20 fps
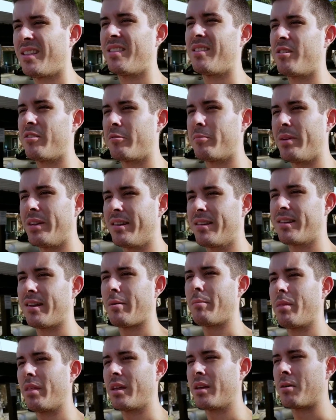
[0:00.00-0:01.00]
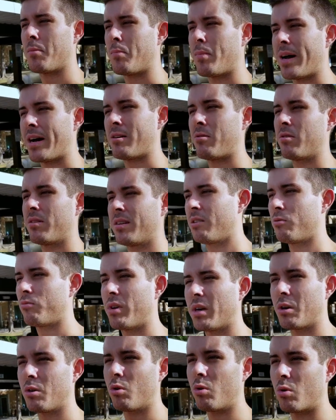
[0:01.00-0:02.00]
There's been something about
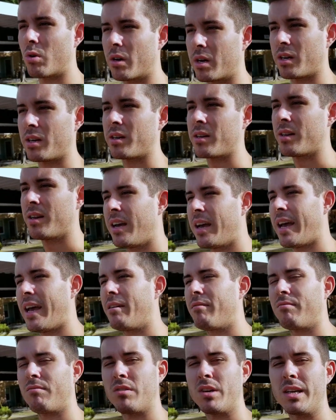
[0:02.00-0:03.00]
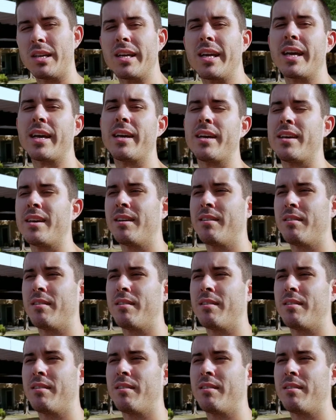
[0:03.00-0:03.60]
recording every day